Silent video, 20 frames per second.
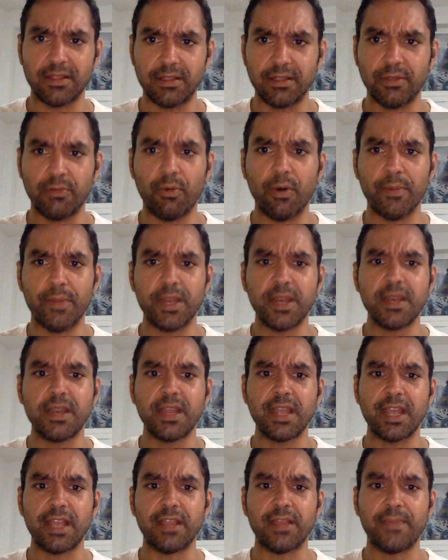the woman
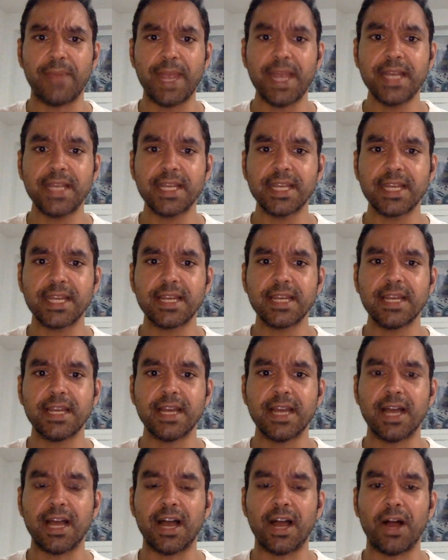in the painting,
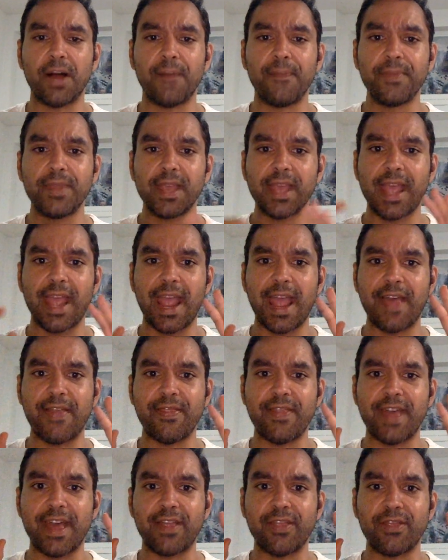um, and
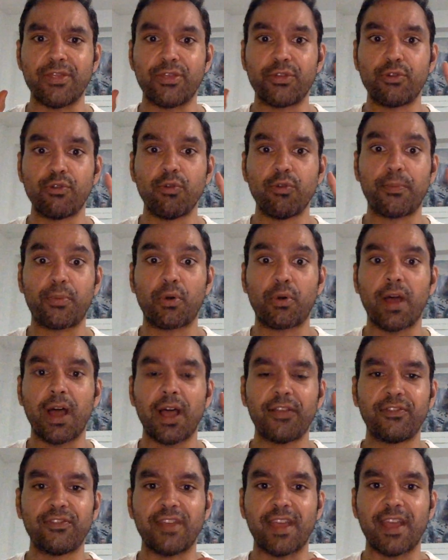that through a
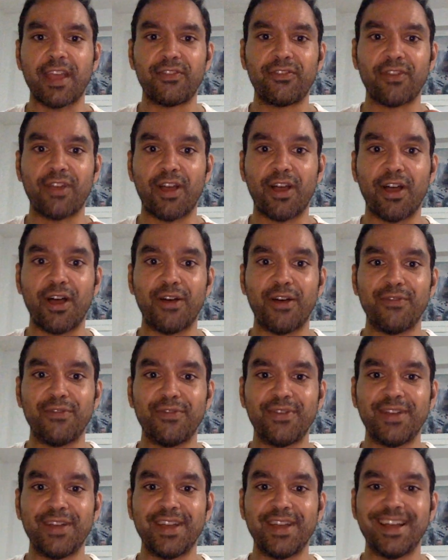process of
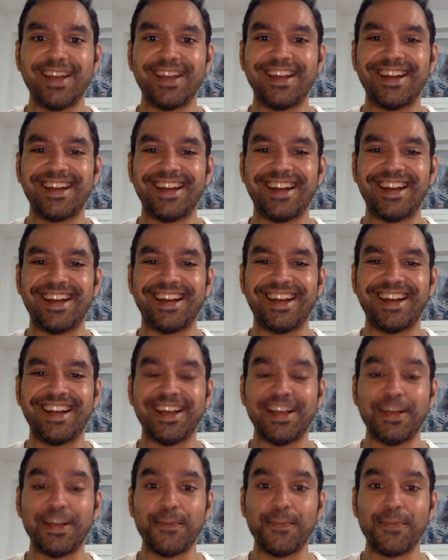uh,
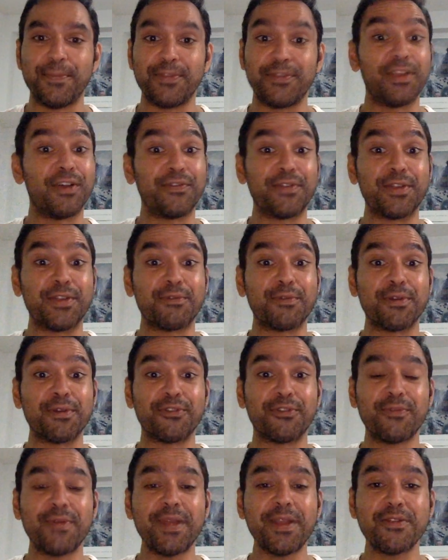self inquiry or
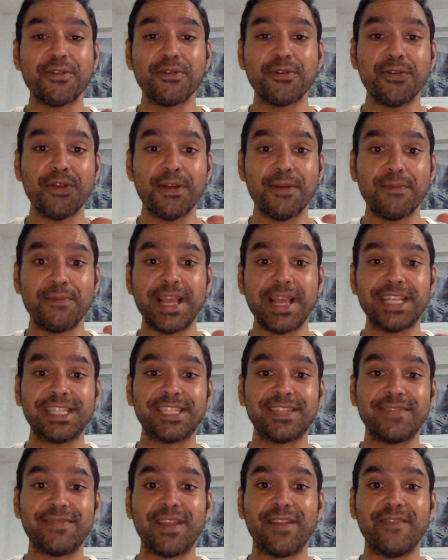surrender, pieces
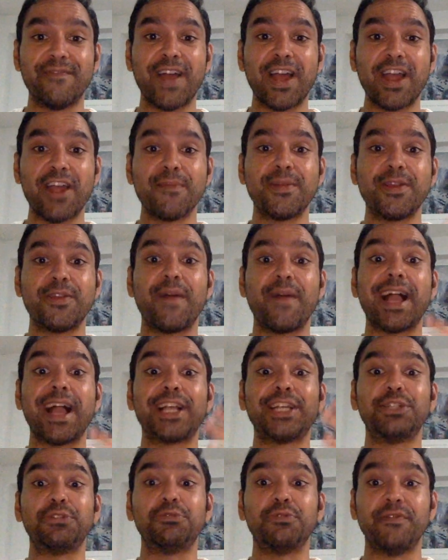of the environment are
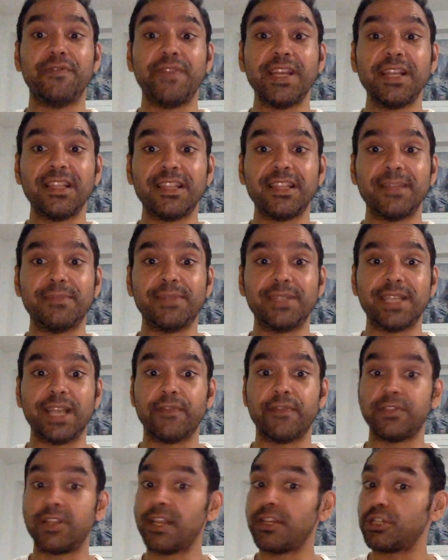actually revealing
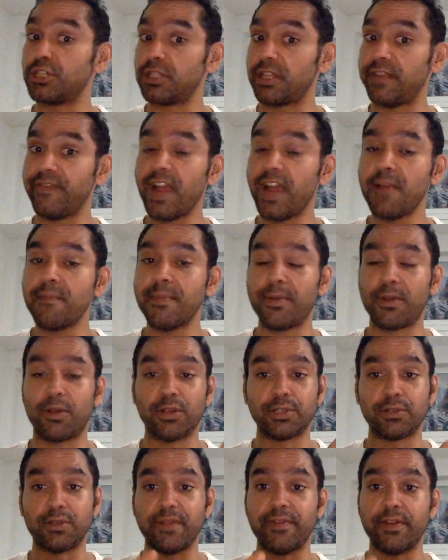themselves, not just the environment, but
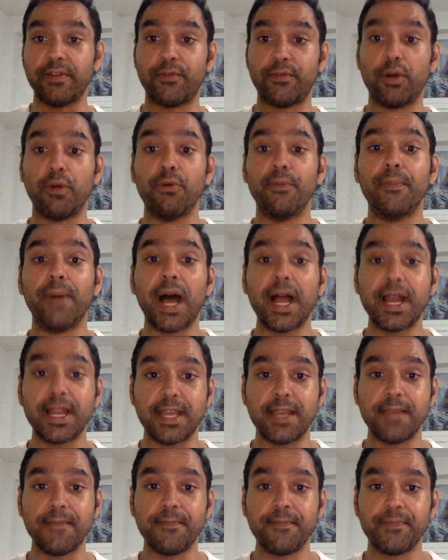also even of our own body,